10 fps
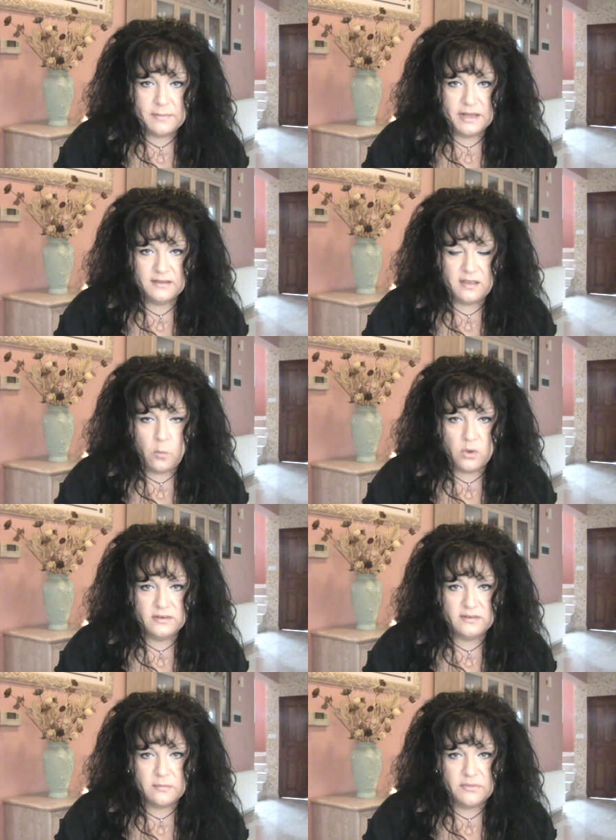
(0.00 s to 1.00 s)
Now, because I
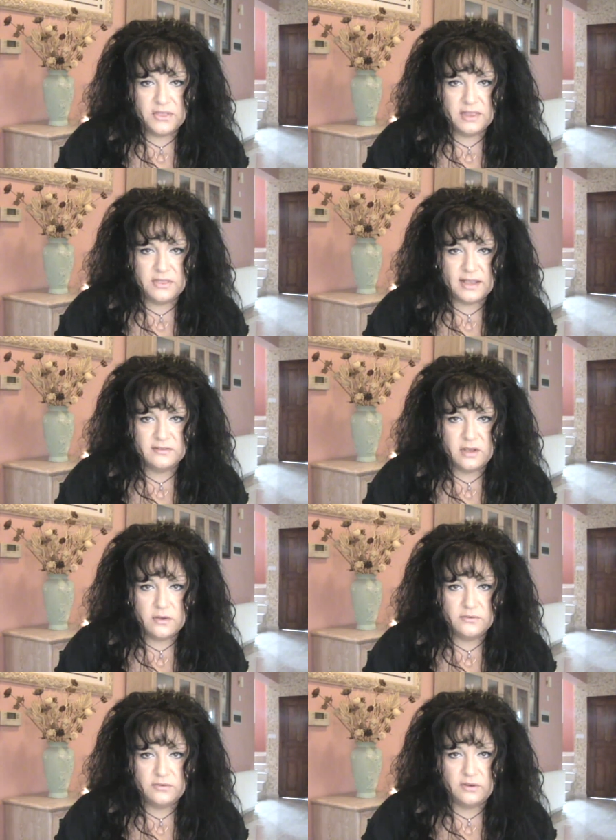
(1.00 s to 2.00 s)
want something that is
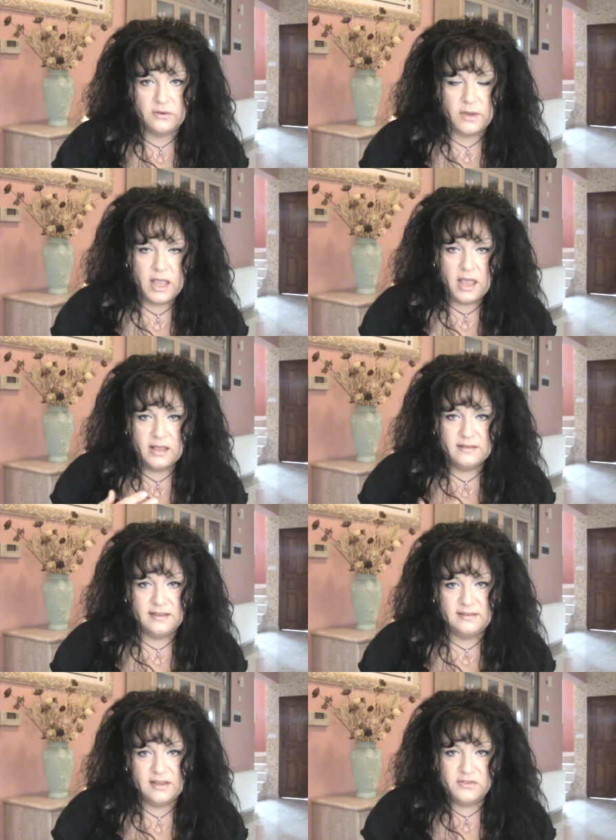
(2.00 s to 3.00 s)
going to
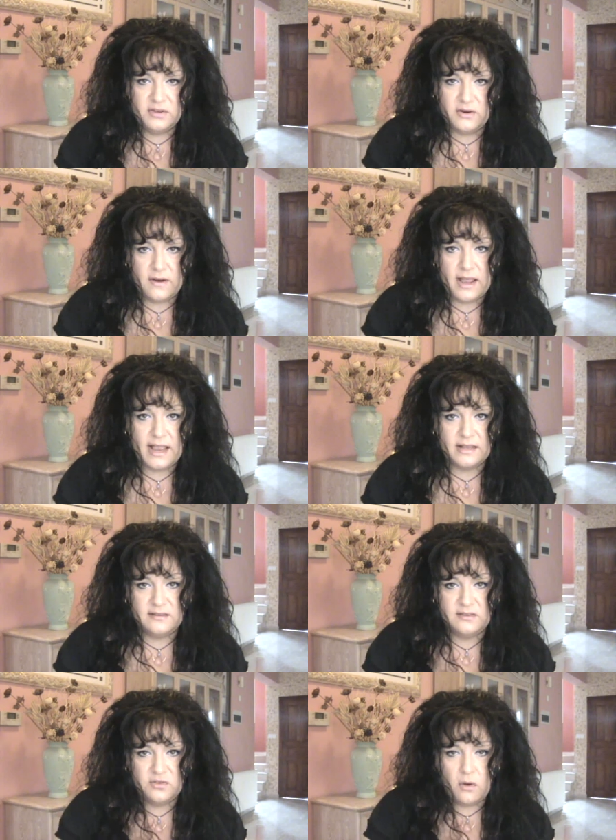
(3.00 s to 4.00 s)
disintegrate
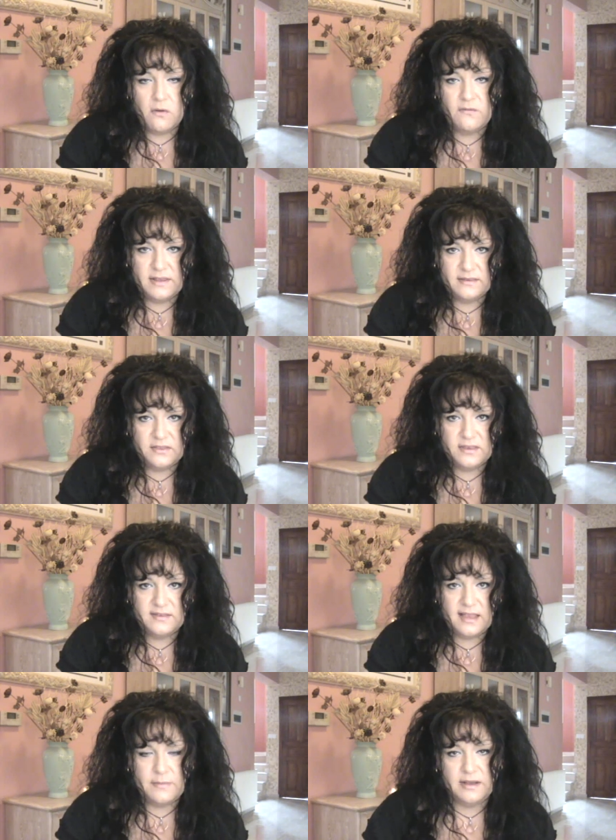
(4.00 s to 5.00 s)
and dissolve into the
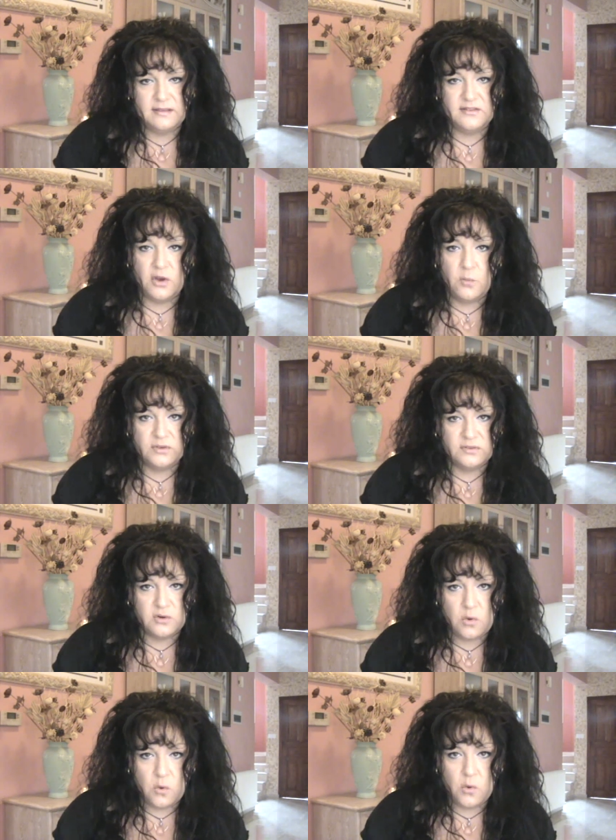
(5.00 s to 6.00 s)
sea, because I don't want
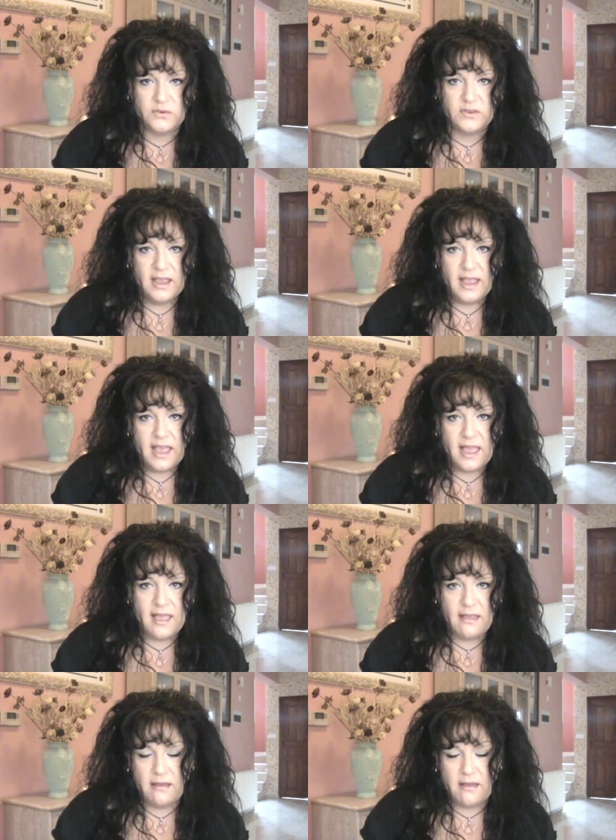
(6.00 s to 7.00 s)
to cause
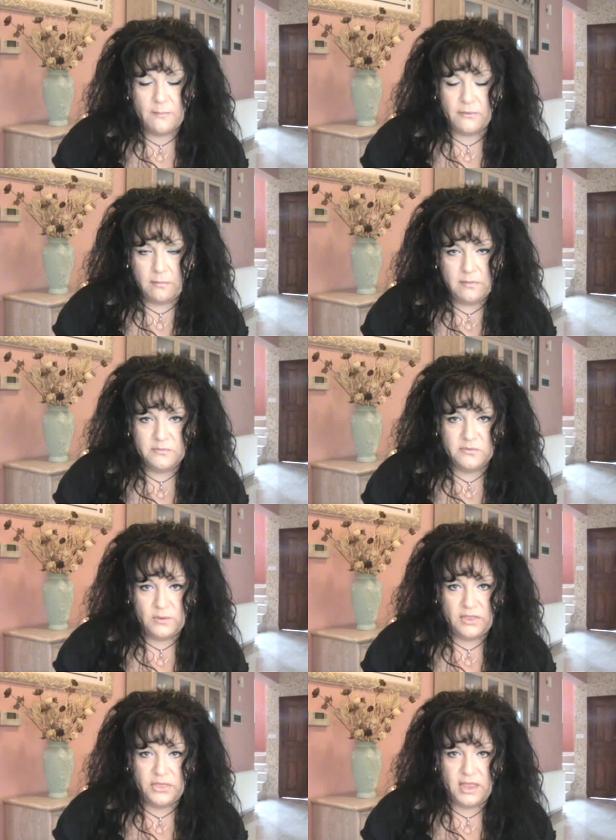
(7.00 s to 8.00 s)

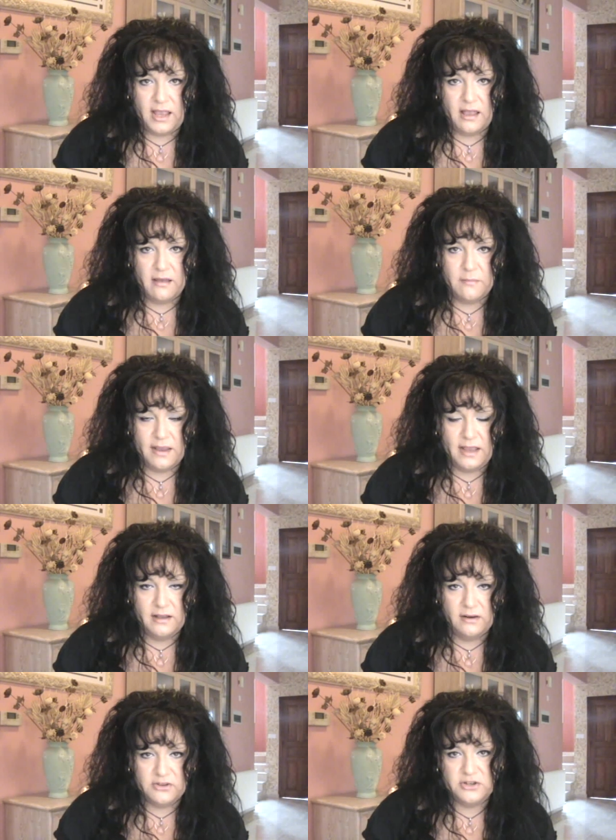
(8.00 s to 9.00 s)
problems with the
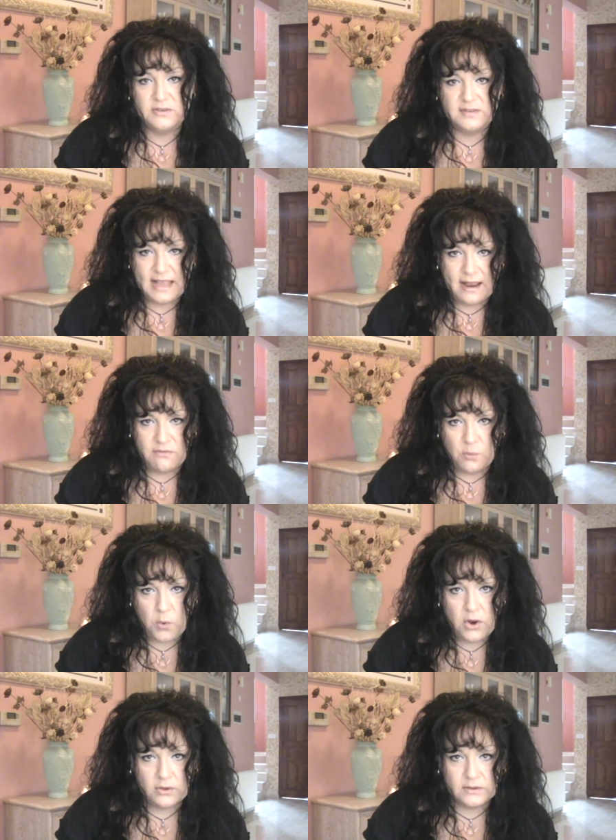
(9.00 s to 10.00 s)
ecological state of
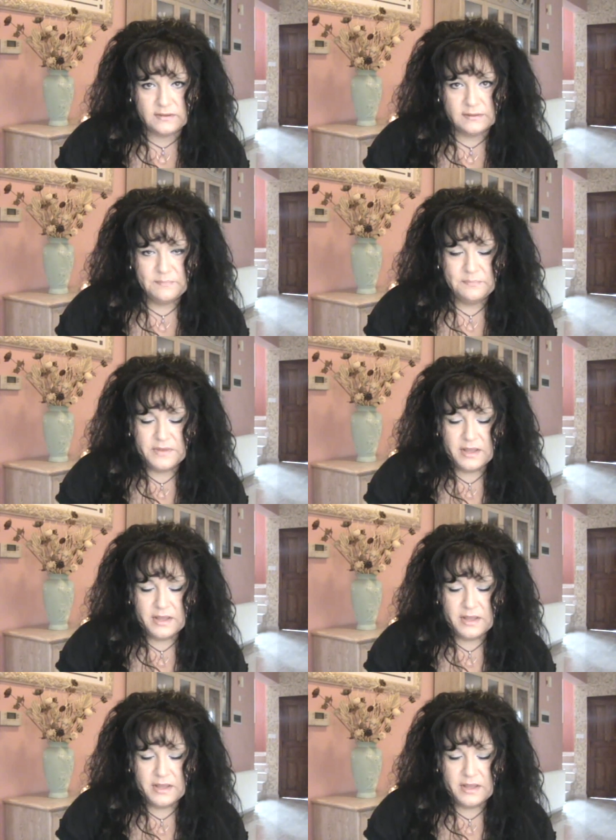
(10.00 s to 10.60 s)
the world,